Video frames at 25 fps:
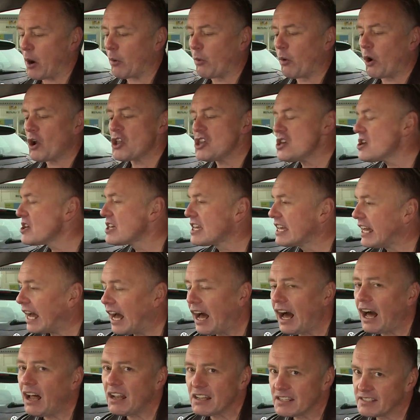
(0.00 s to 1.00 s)
What you
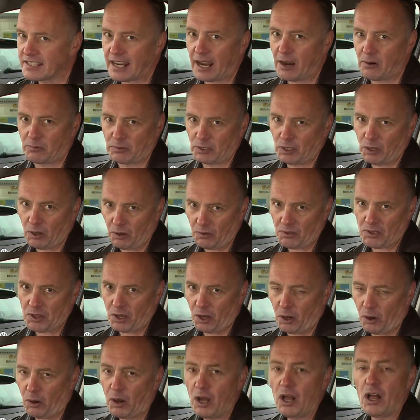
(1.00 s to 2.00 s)
can't download
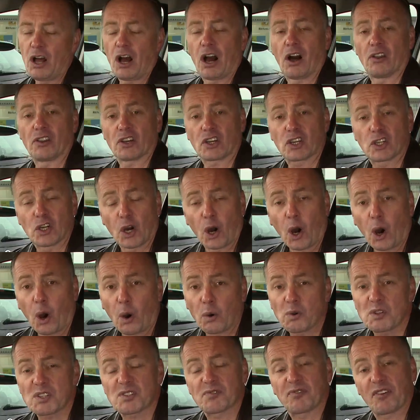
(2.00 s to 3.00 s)
though are the
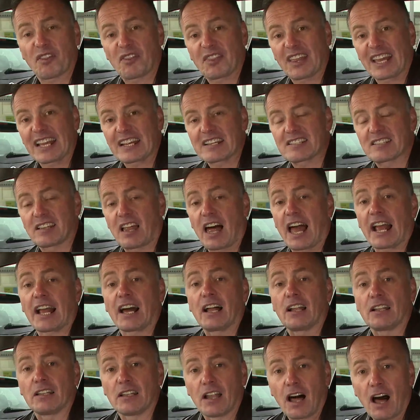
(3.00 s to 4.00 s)
codes for things like
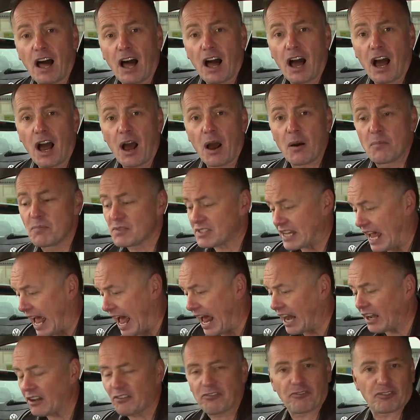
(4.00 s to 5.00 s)
alarms
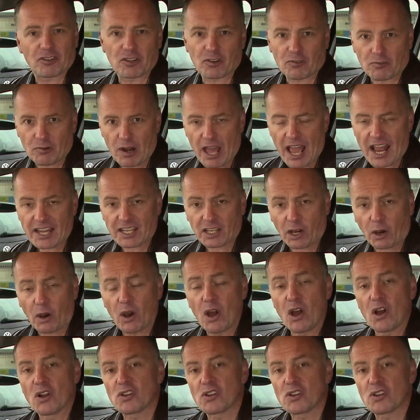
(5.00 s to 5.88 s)
and for the radio.